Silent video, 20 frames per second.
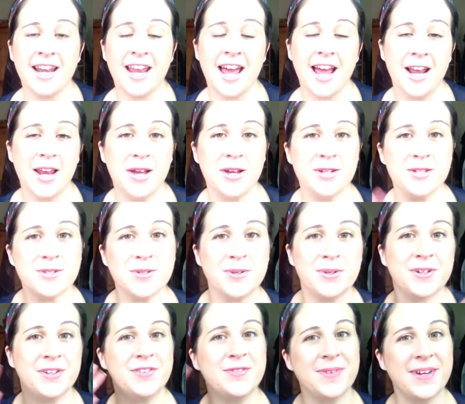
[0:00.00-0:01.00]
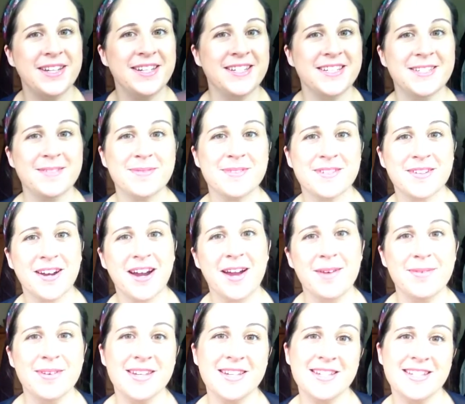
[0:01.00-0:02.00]
hello to all of my new
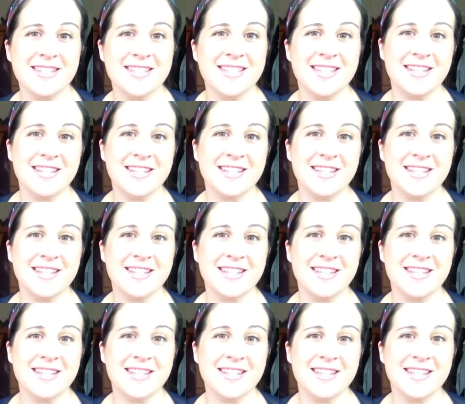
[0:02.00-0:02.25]
subscribers.